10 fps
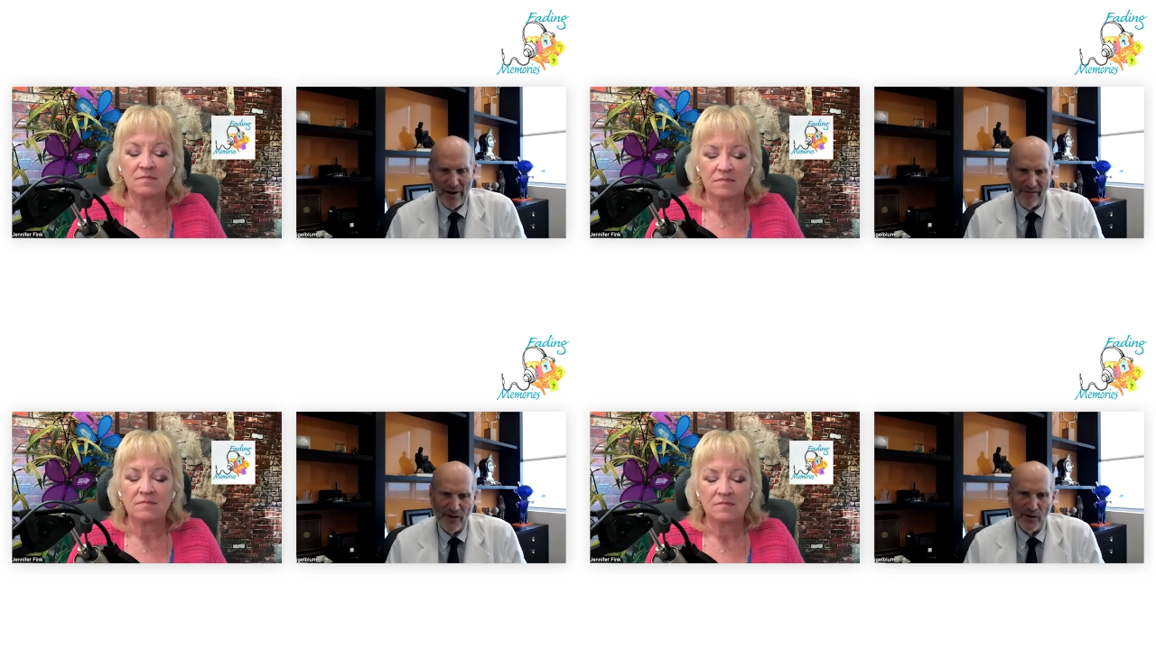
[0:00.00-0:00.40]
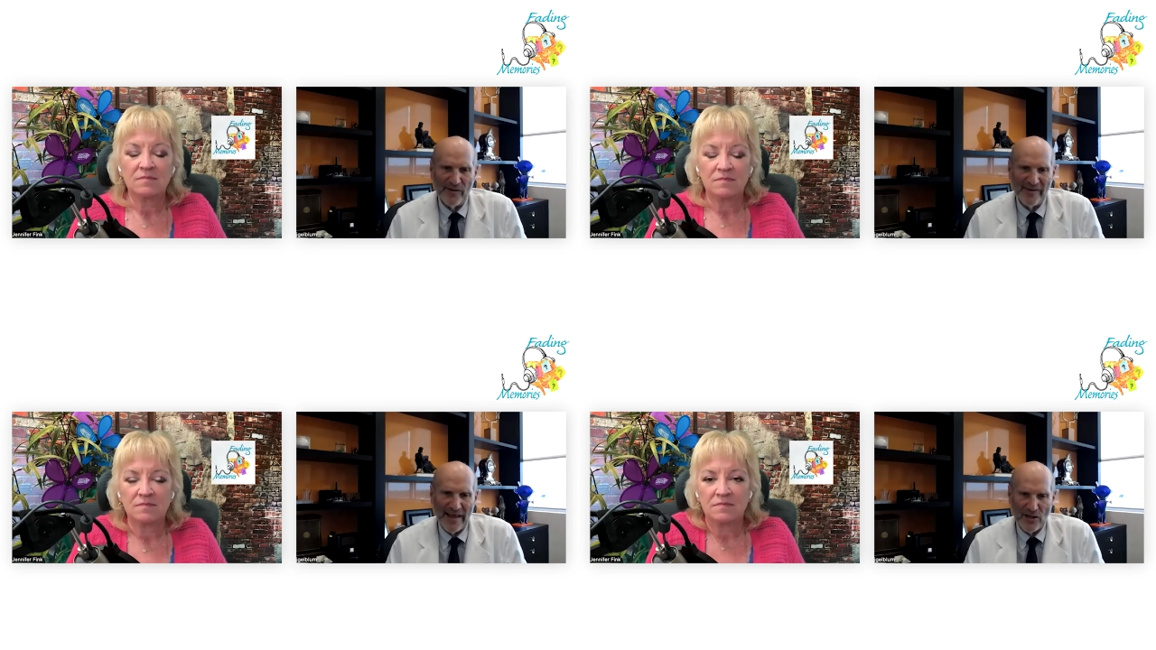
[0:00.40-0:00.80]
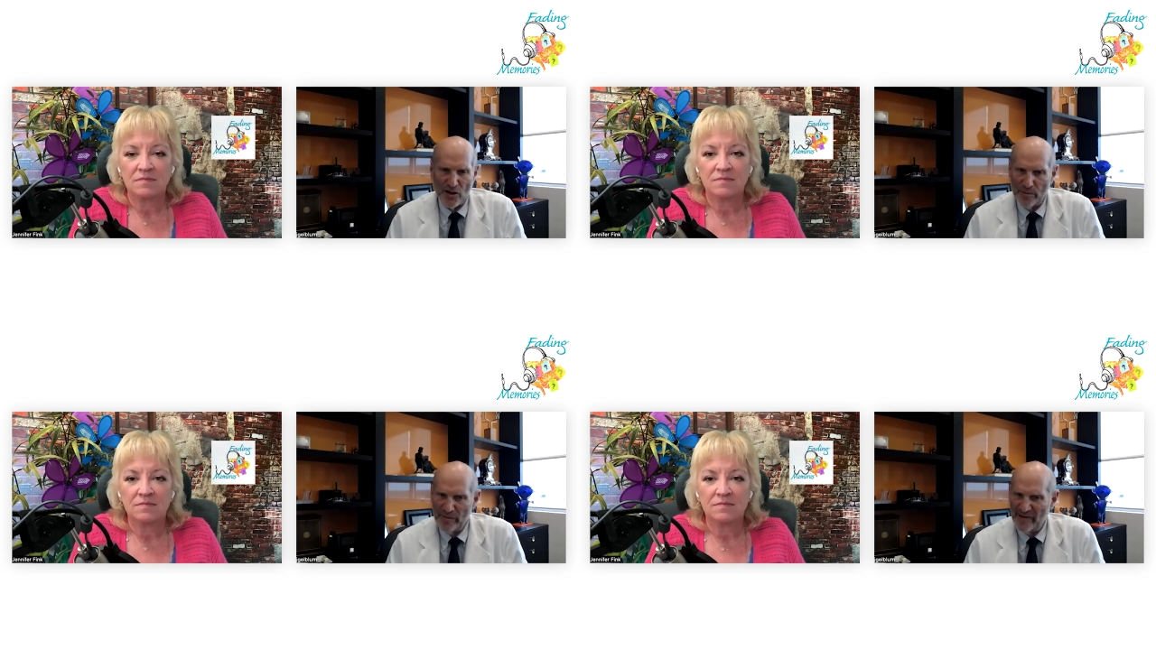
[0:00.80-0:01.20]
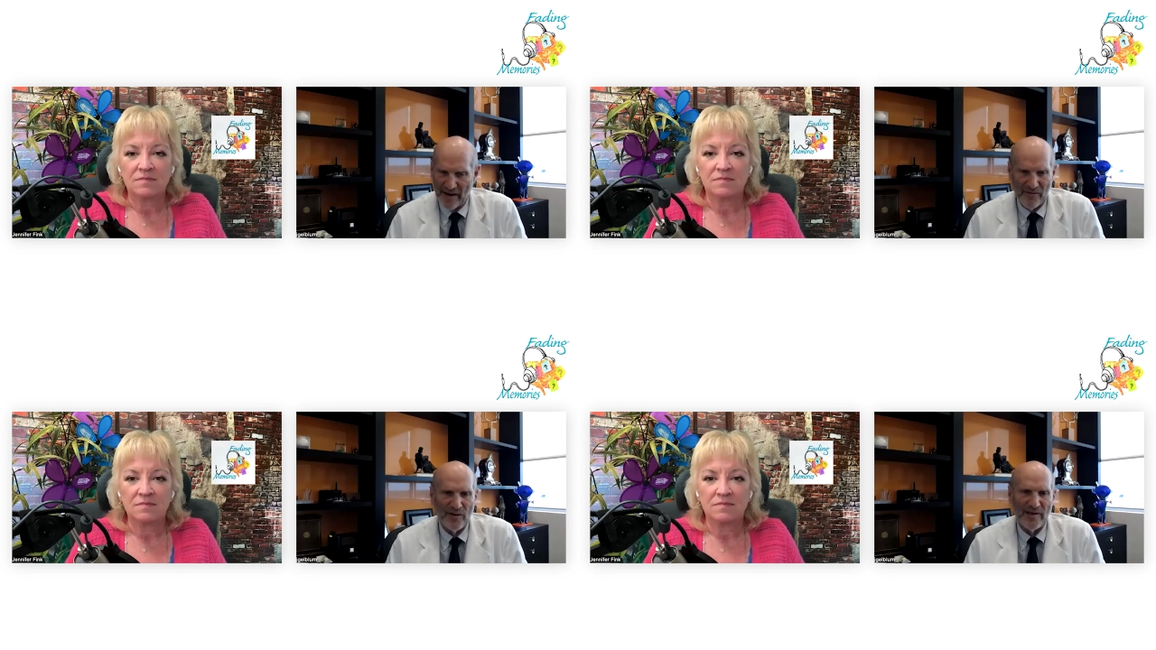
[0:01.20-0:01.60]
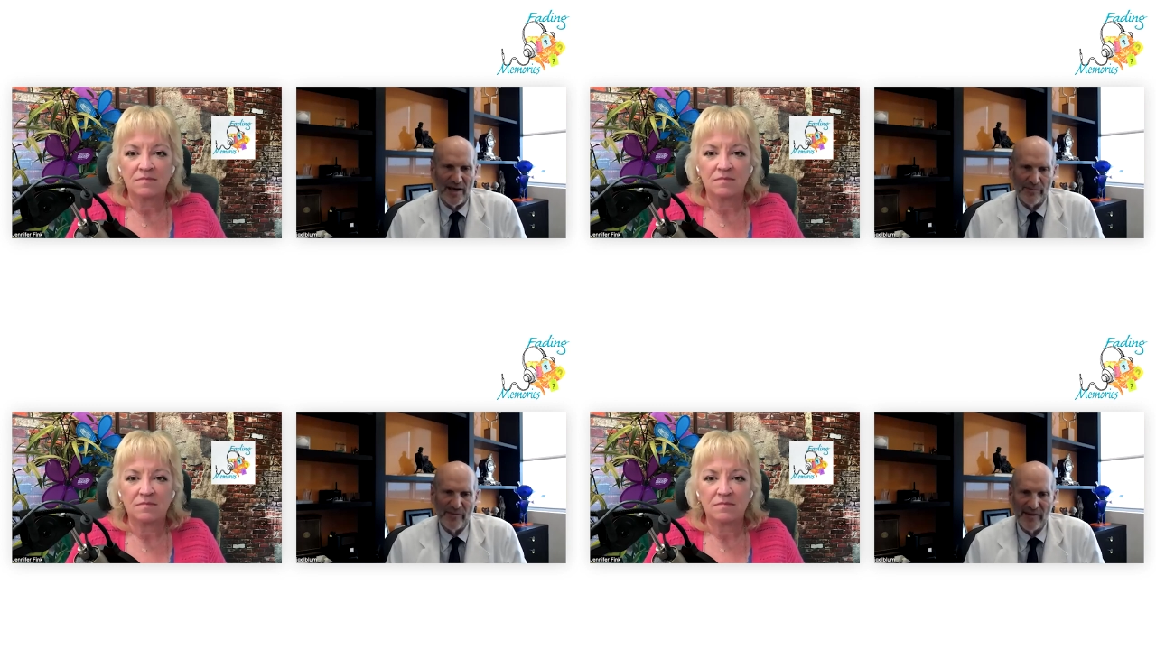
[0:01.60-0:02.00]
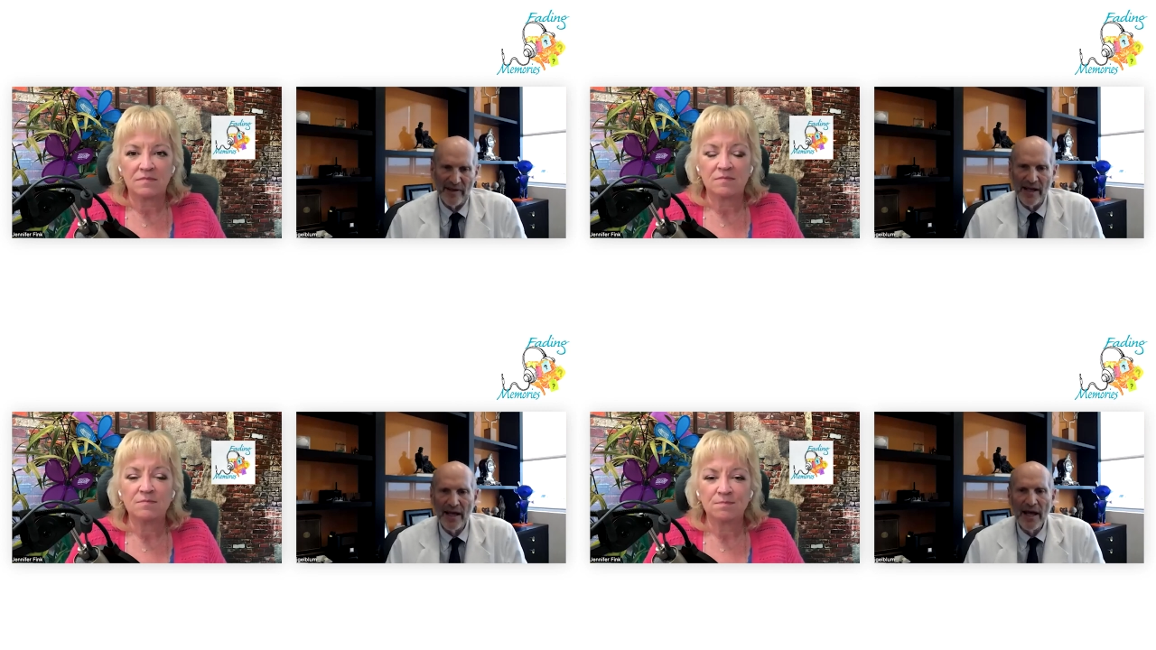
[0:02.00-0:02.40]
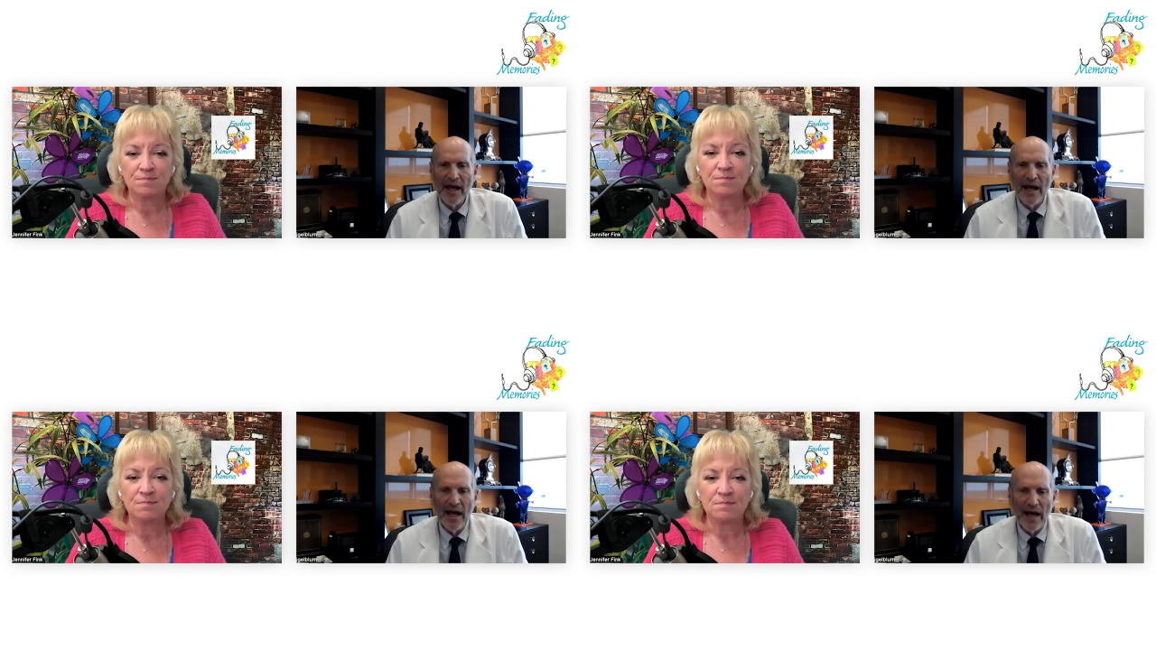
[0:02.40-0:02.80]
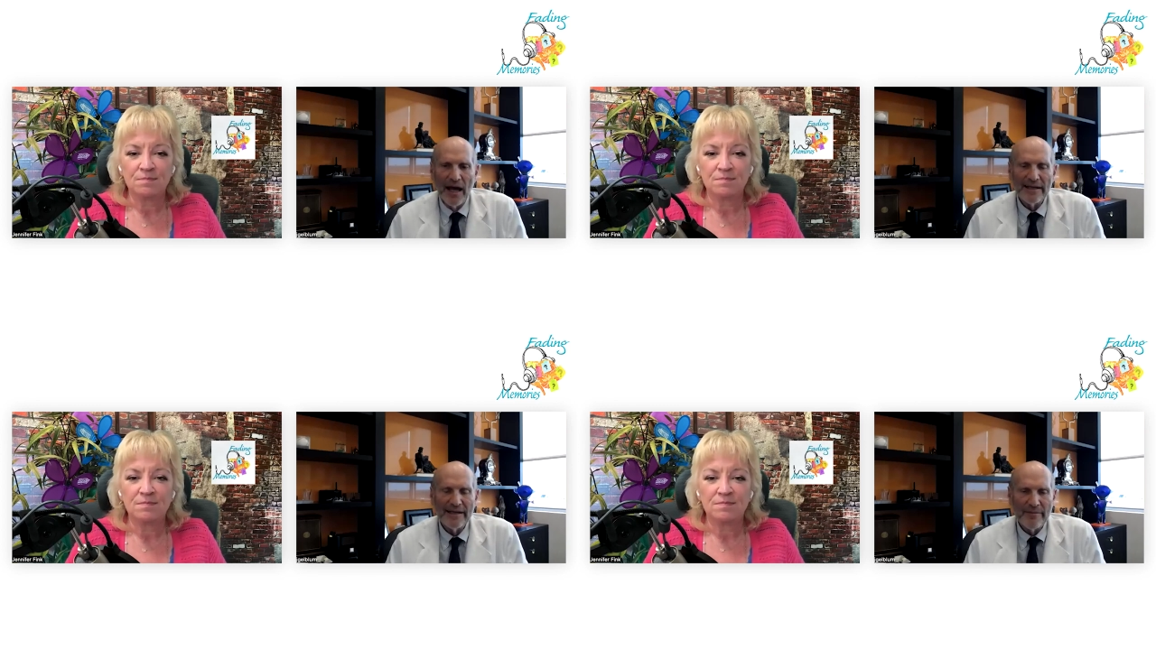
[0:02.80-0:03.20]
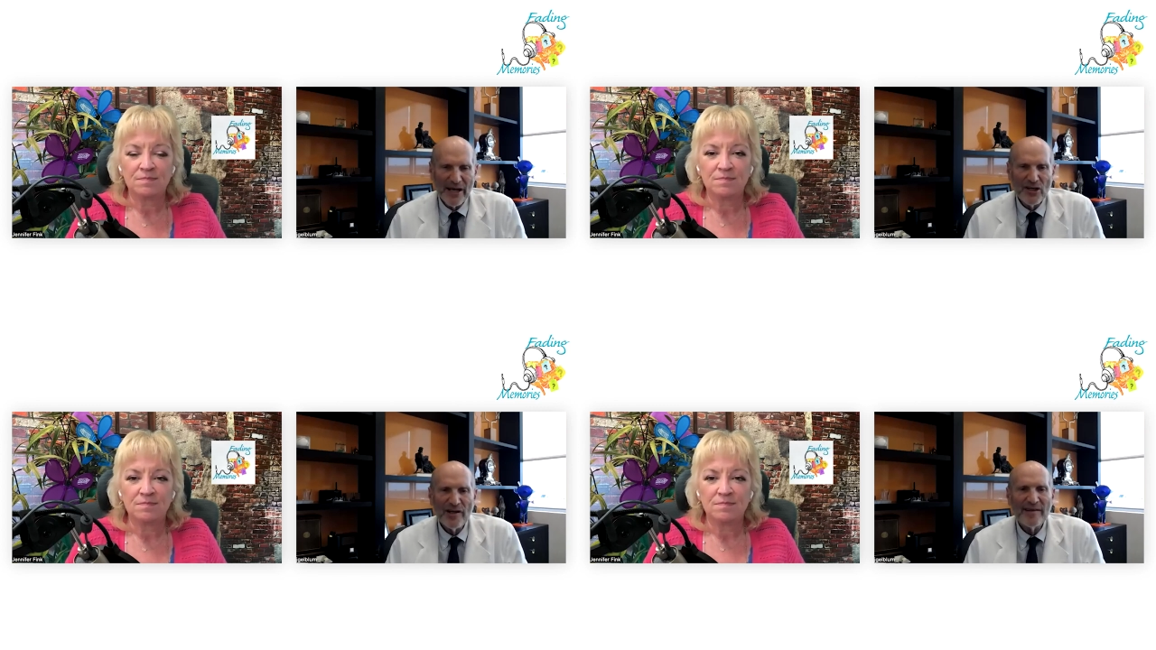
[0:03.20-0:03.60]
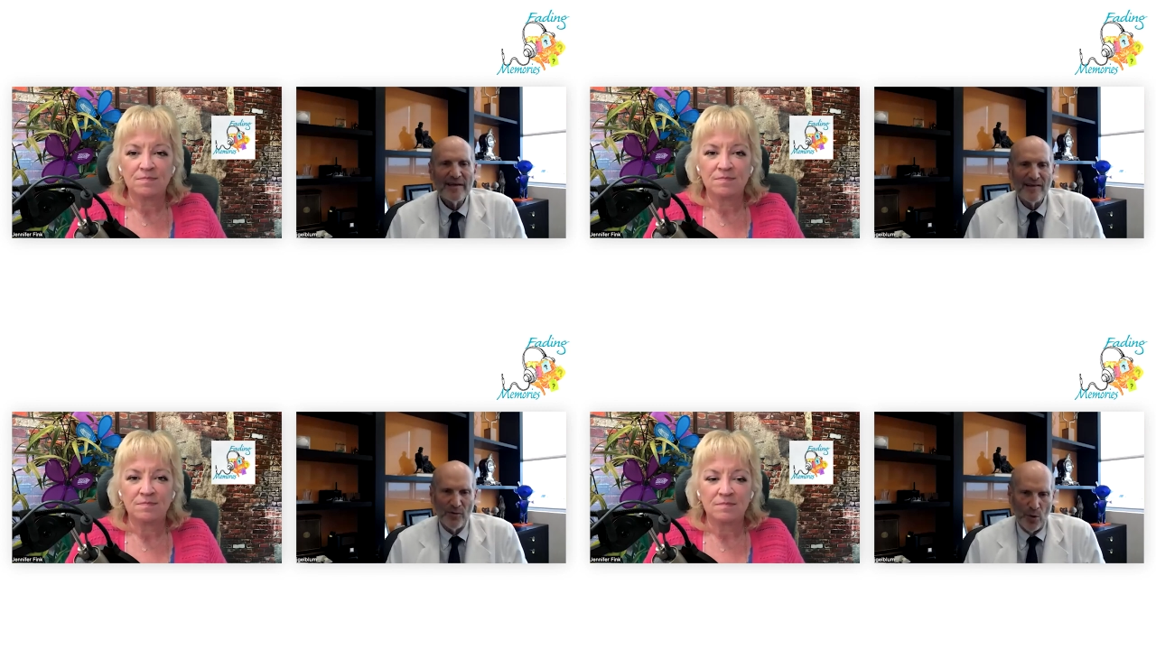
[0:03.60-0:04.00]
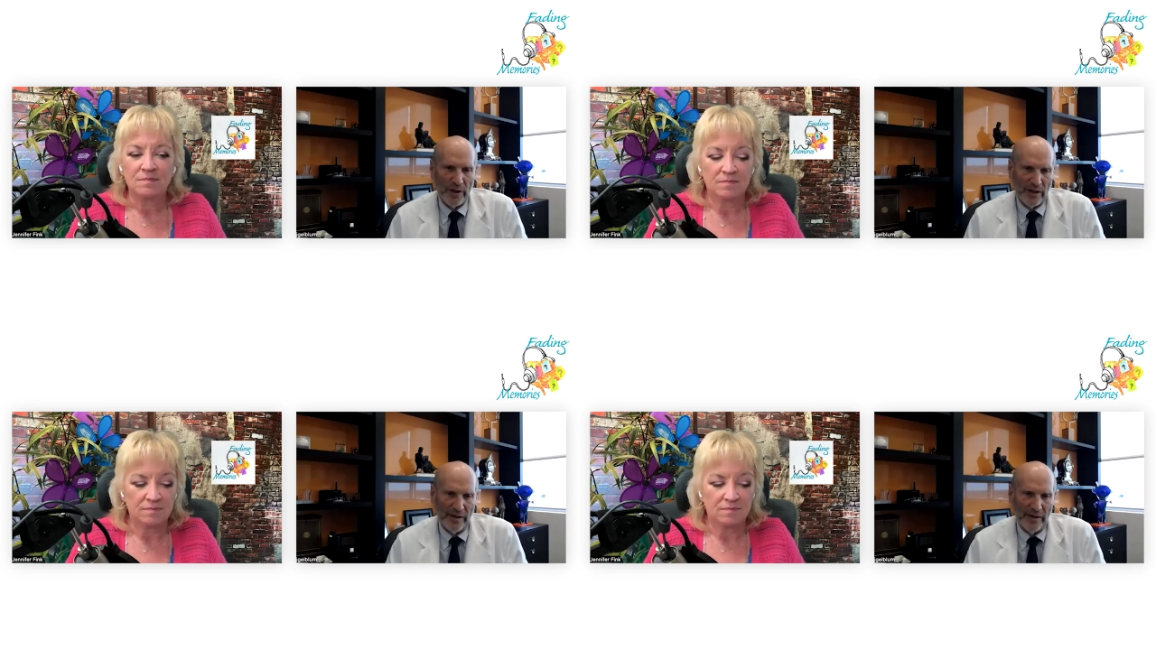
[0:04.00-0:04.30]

Speaker 1: have used that term several times. Uh, dementia is a disorder.